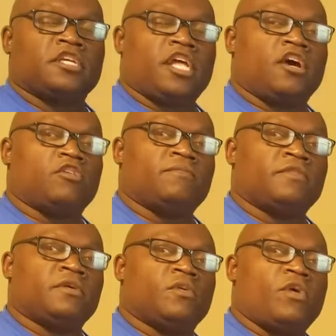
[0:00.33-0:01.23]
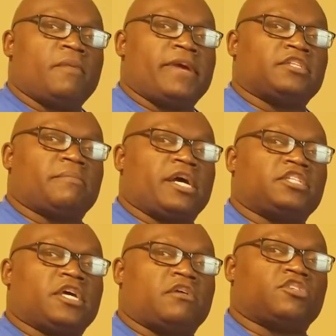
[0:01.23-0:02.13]
Hello, welcome back to my
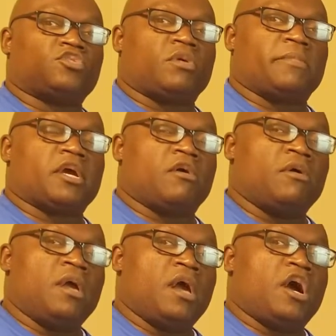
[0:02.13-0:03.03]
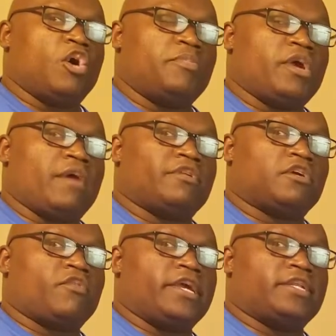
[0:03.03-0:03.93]
channel, Stream and Go. I hope you're having a
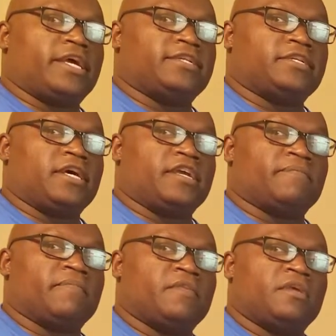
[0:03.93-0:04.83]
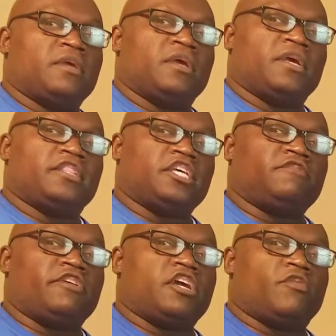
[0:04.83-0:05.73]
great day today.
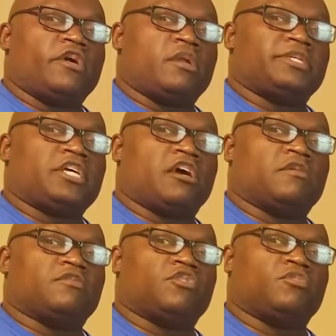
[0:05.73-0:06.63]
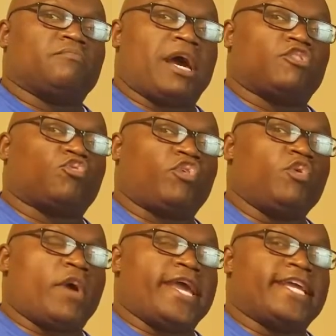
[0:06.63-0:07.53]
This video, we're going to be talking about three
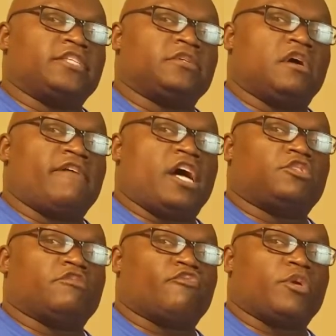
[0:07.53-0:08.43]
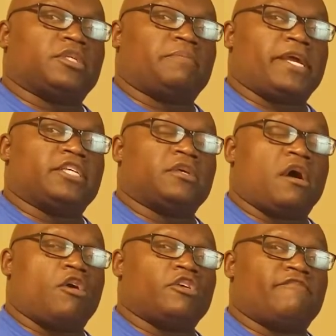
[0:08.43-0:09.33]
ways of how to free up space
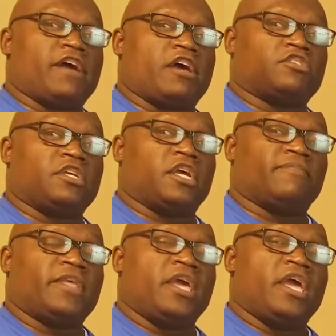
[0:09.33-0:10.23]
on your Fire Stick.